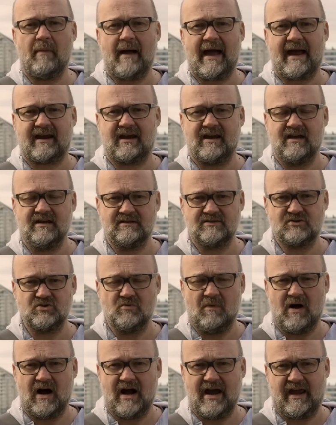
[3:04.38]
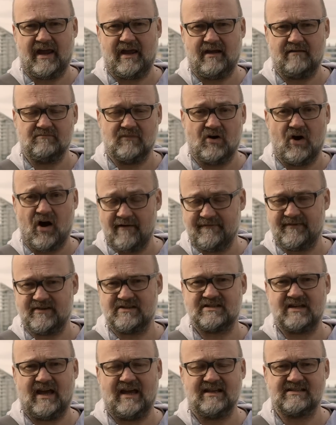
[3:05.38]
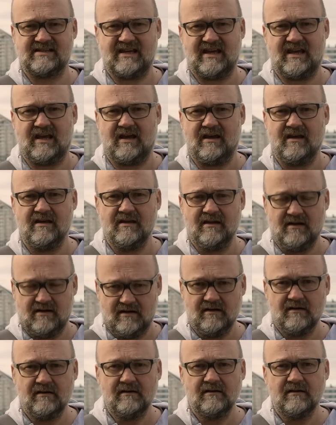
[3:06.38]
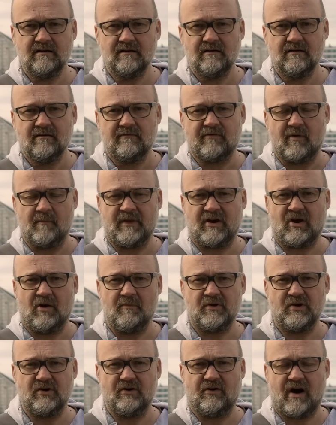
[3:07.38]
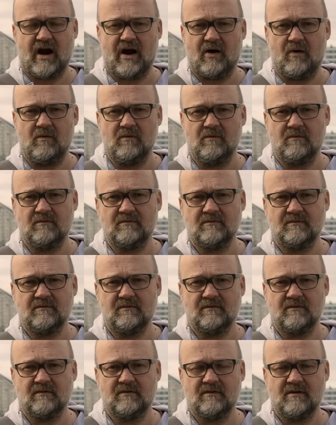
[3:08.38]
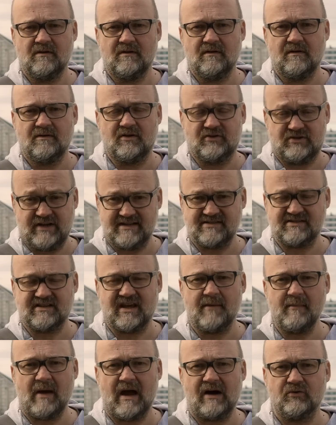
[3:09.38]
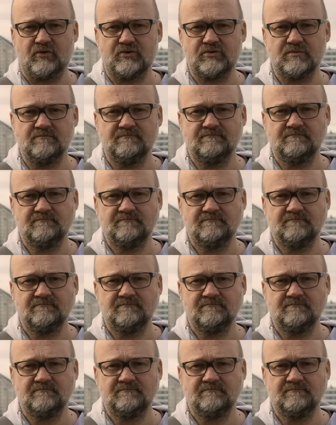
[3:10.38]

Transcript: go back to my office and see from the computer how the test came out.